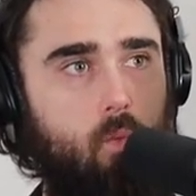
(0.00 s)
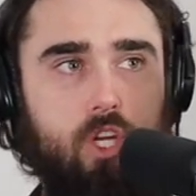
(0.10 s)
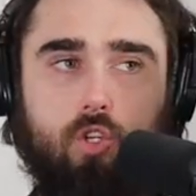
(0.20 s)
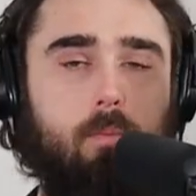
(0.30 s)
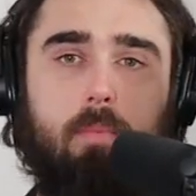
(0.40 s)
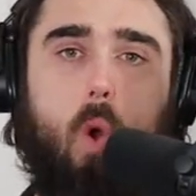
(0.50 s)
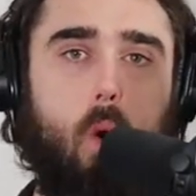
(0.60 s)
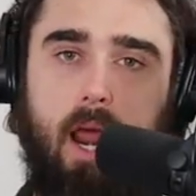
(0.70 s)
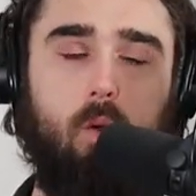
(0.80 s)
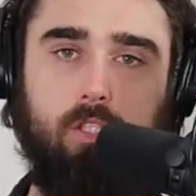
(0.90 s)
we shouldn't be
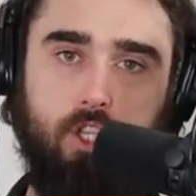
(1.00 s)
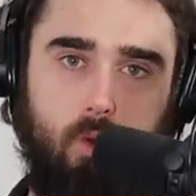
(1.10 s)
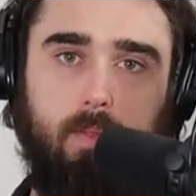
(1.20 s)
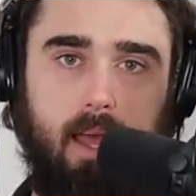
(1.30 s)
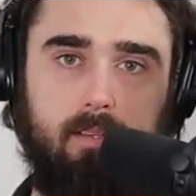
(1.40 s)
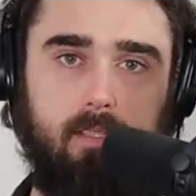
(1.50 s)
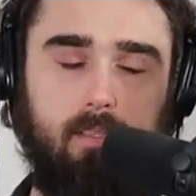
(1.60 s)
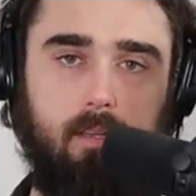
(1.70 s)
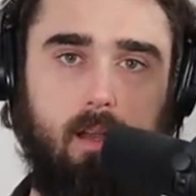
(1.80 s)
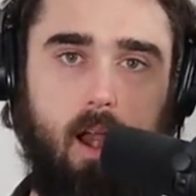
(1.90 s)
going out and doing that,
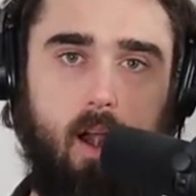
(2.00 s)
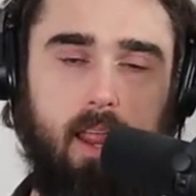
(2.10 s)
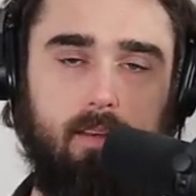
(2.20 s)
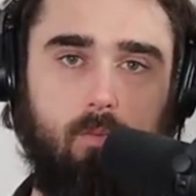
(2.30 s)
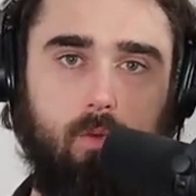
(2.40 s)
all right?